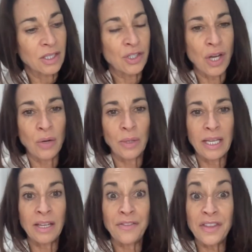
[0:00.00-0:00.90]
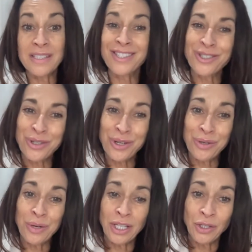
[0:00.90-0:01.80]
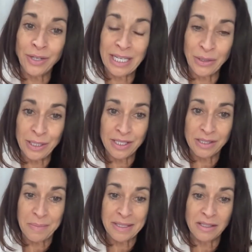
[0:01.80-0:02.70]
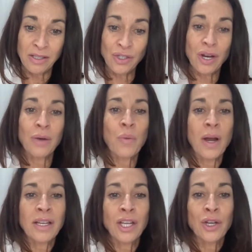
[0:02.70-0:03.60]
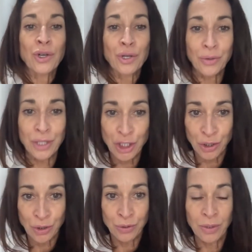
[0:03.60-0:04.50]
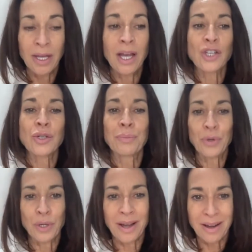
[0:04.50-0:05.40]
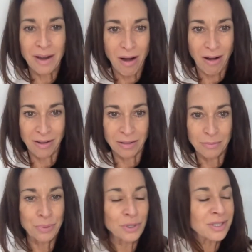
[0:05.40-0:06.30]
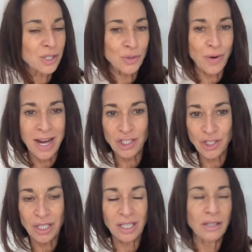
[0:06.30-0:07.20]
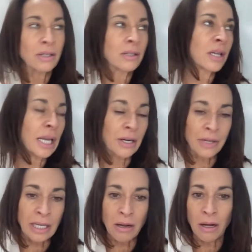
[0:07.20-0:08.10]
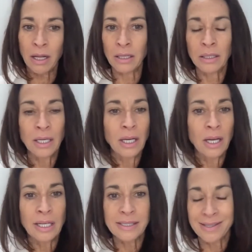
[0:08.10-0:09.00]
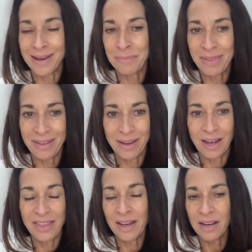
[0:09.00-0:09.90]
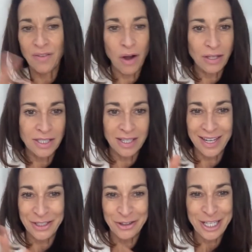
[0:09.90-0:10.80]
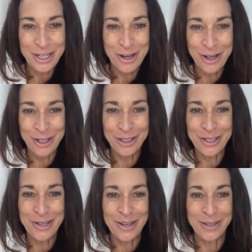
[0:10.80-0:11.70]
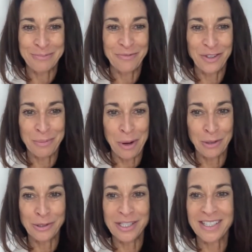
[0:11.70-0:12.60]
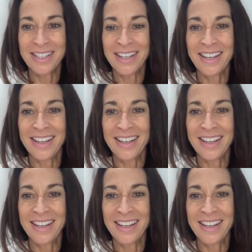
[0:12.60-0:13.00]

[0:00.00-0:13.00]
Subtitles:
So if this is you and you're hearing this message, I want to encourage you to book a call, book a strategy, clarity call, same thing. I think I've called it a clarity call for the post.